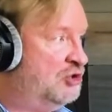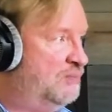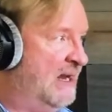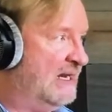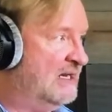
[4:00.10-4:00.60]
you.
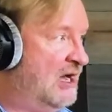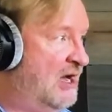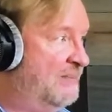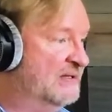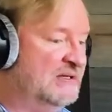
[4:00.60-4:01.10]
Pick it
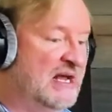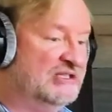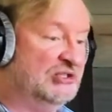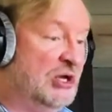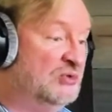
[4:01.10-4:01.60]
up. It's a
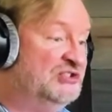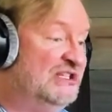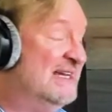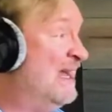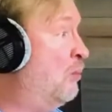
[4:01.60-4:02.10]
nice long
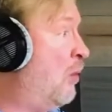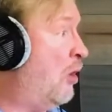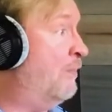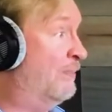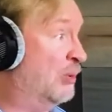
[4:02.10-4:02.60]
stick. It
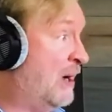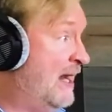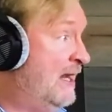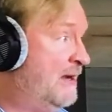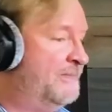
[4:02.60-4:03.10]
won't
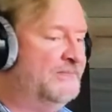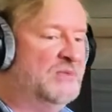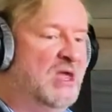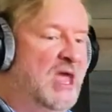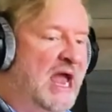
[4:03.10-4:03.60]
break.
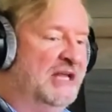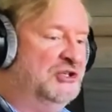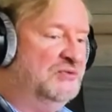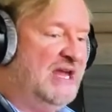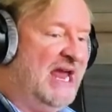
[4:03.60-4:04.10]

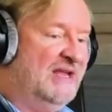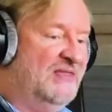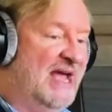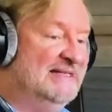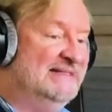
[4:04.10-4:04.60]
And you
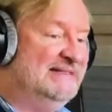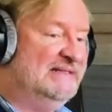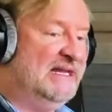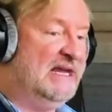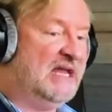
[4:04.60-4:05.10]
take that
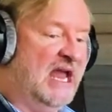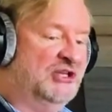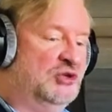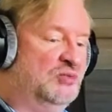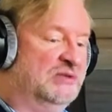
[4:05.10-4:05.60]
stick
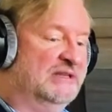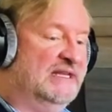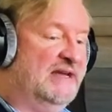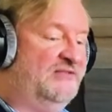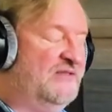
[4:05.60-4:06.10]
and you
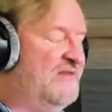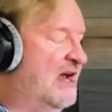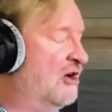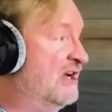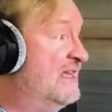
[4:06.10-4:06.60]
lift
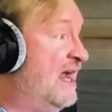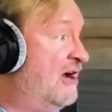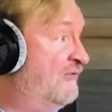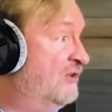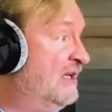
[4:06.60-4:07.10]
very
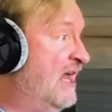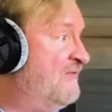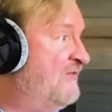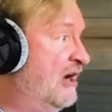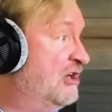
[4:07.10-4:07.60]
carefully
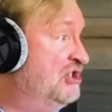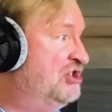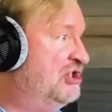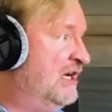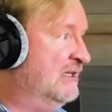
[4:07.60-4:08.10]
and very
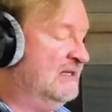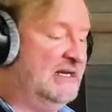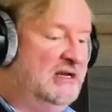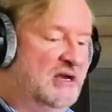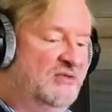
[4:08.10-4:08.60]

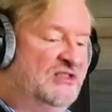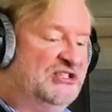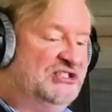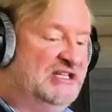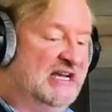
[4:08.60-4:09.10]
gently the
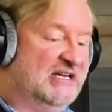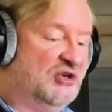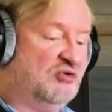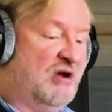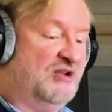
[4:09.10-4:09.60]
stick
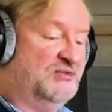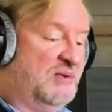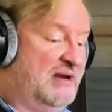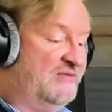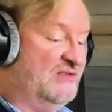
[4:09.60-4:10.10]
across
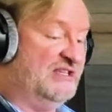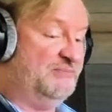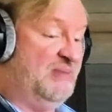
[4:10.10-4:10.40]
whatever this